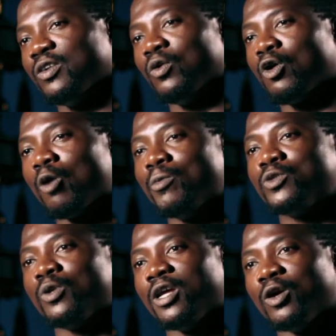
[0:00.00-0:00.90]
you know, coming
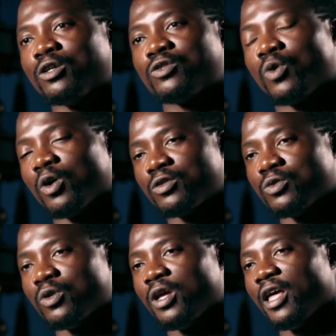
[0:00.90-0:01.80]
to Lagos to
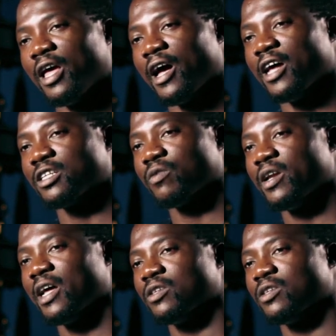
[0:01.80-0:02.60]
hustle, I discovered